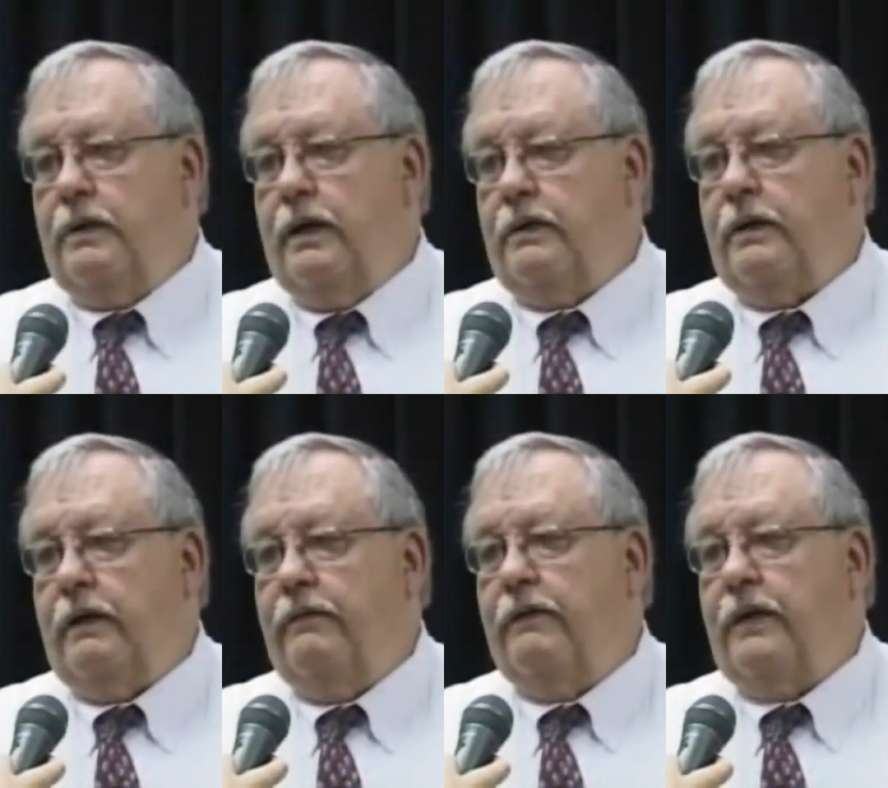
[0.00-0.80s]
not
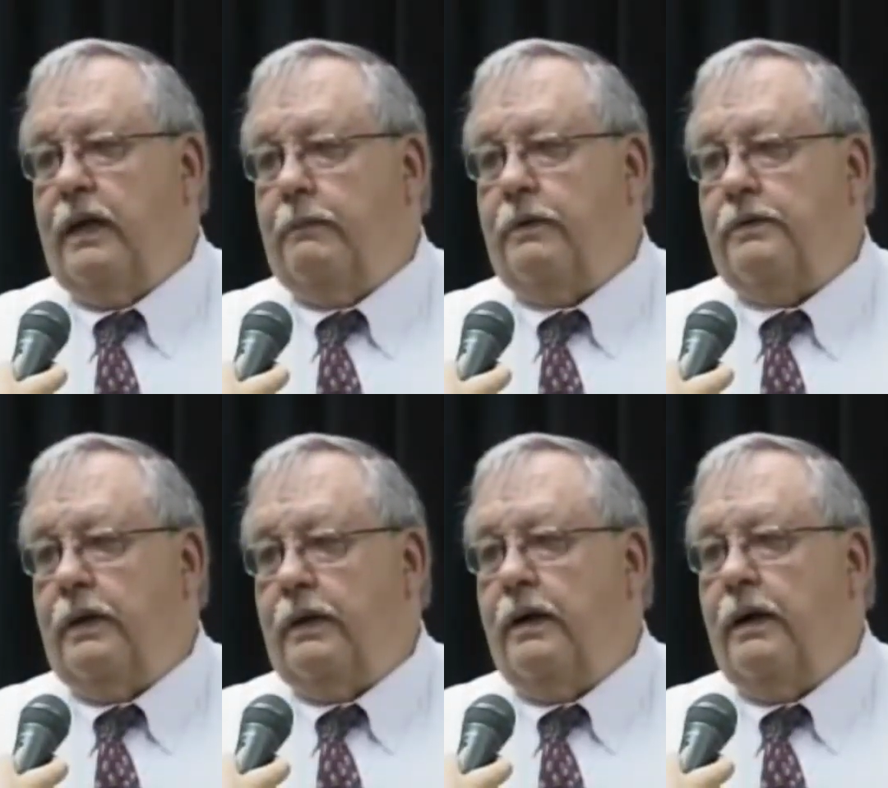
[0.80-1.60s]
authorize
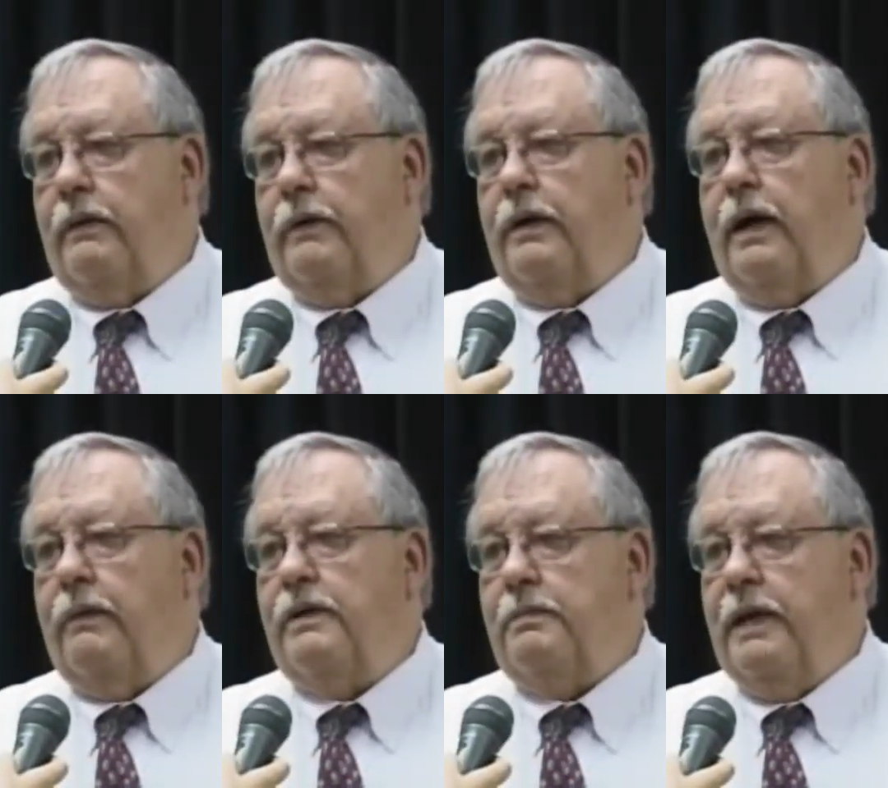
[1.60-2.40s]
anyone from the AG's
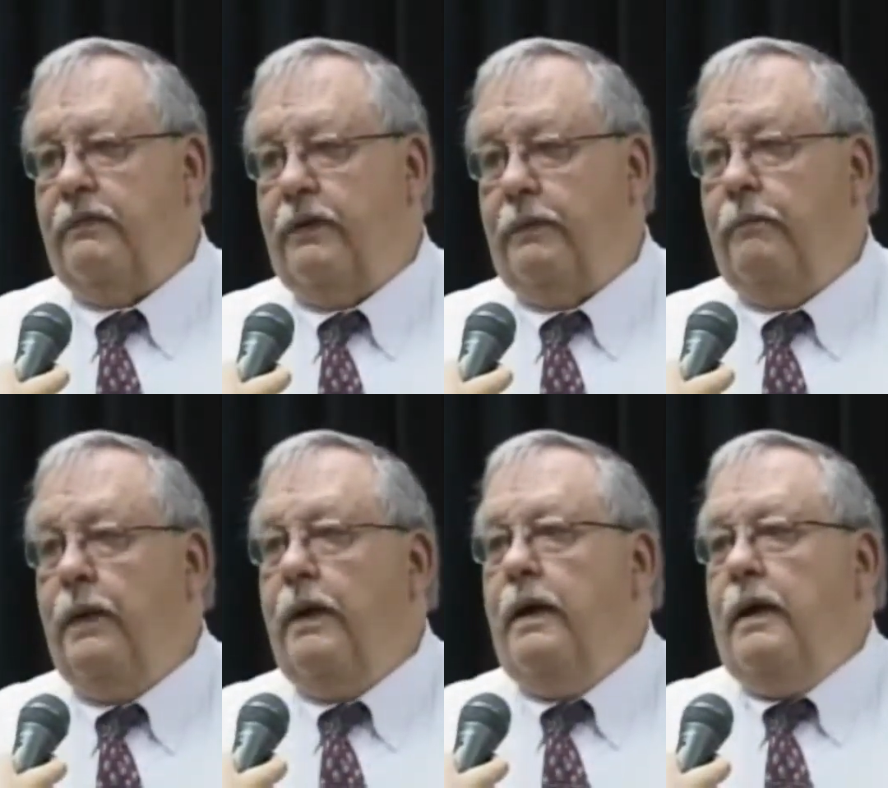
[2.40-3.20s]
office to
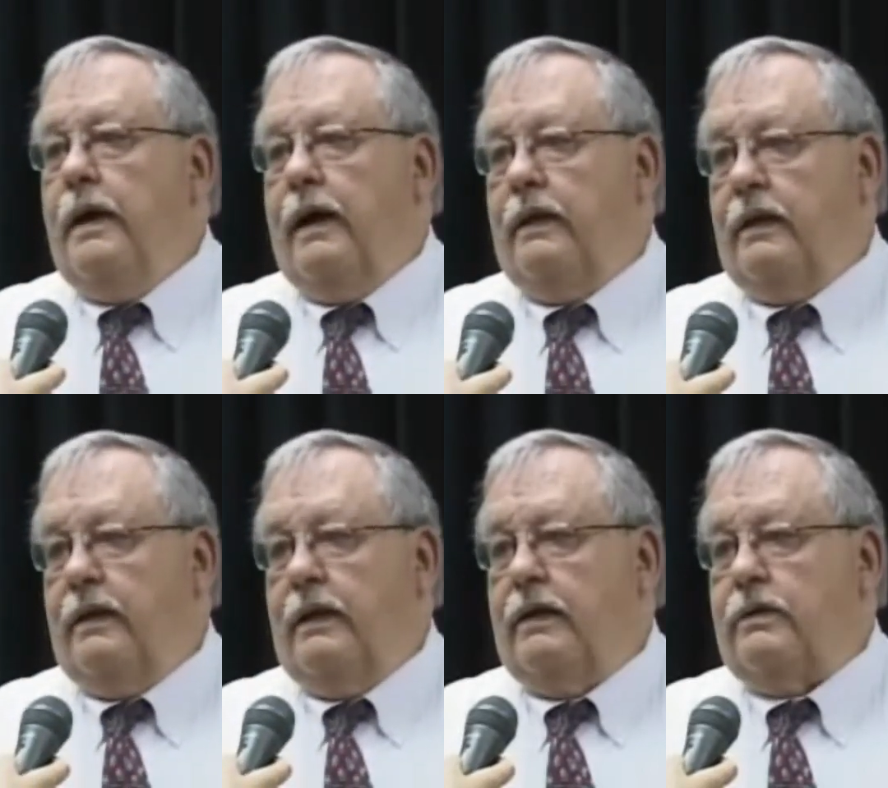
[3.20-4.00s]
accept service on his
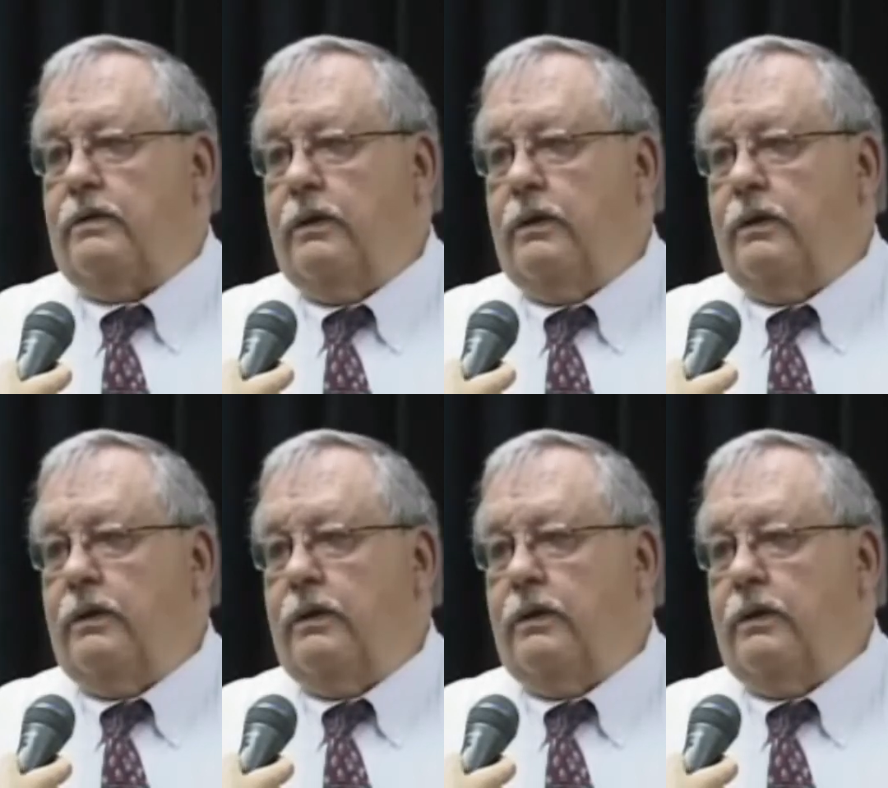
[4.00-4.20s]
behalf.